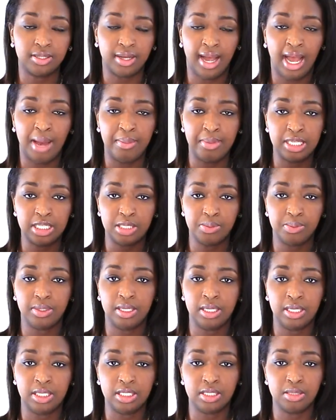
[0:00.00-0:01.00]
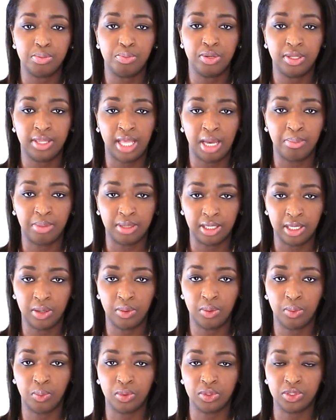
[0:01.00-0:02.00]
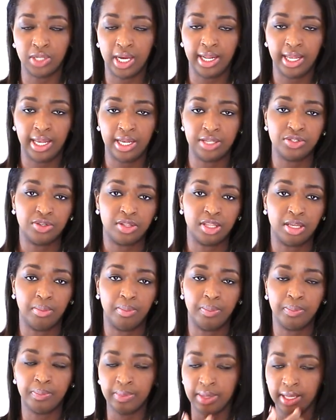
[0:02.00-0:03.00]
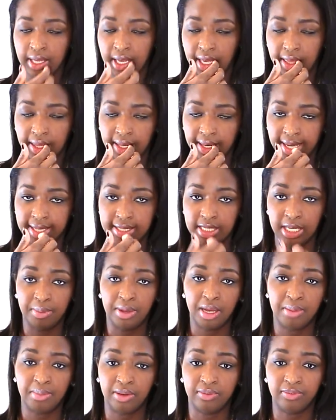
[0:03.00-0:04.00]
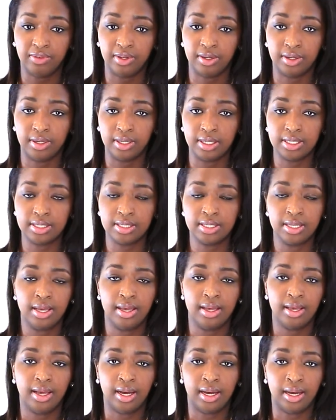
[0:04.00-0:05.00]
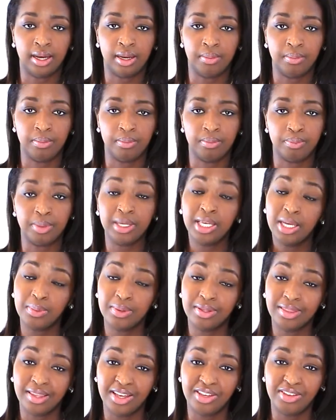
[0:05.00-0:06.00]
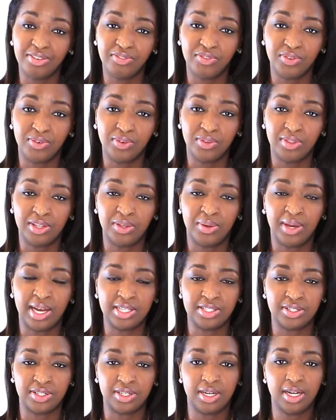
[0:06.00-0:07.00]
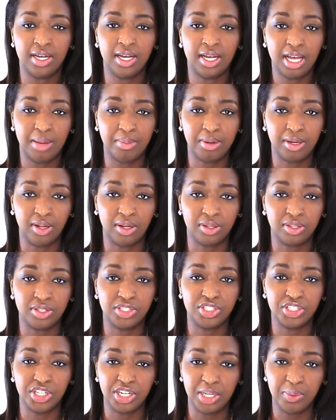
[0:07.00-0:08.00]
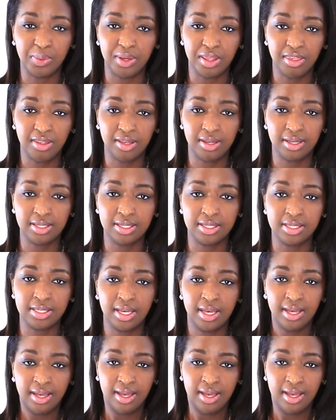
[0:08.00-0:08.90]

or comments, please put that below and we'll try to answer them in the next upcoming vlogs. But yeah, we're thankful that you guys are coming along this journey with us.